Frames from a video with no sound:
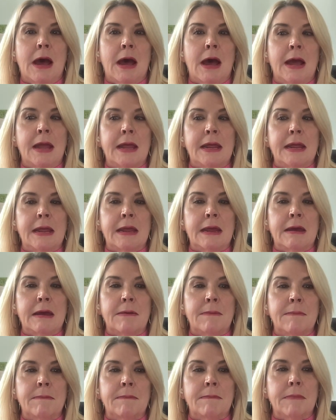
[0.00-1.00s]

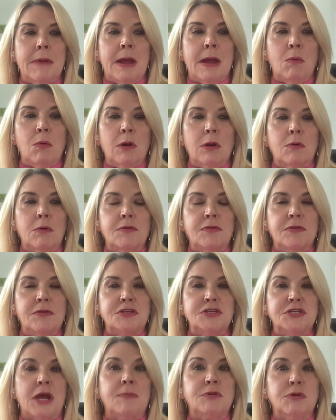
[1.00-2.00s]
I work with the
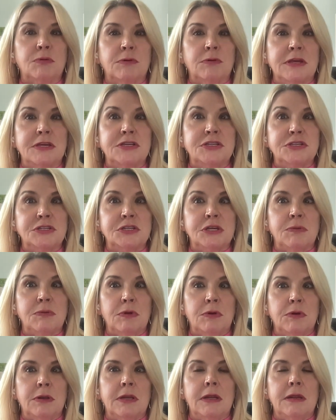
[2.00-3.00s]
chapter relations
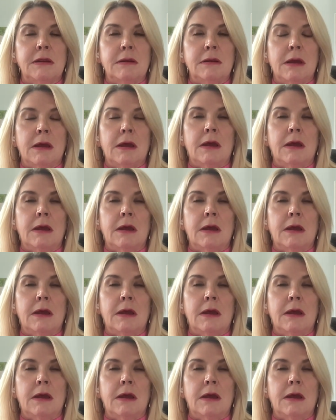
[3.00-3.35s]
community.